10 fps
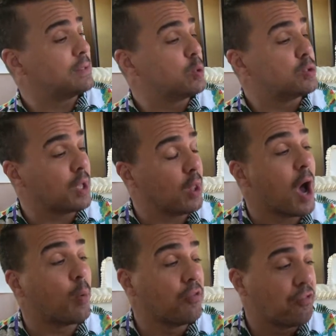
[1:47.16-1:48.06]
to tell
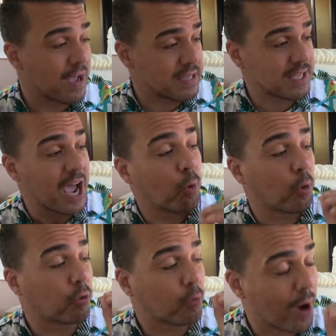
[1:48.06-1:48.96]
our fans
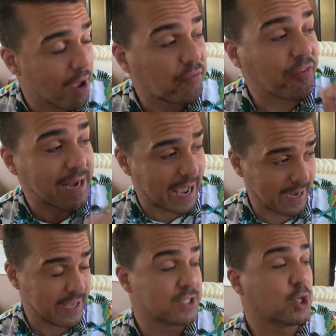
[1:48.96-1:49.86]
our grand finale
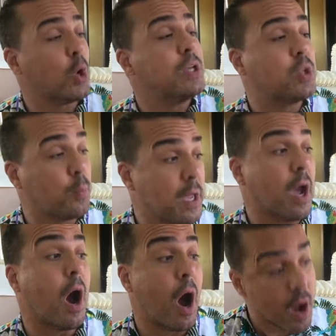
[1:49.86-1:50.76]
is going to be
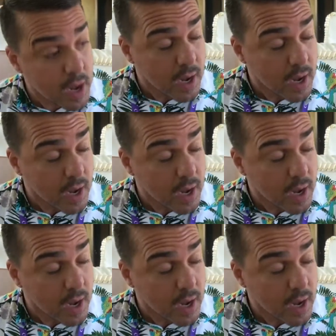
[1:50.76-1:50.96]
on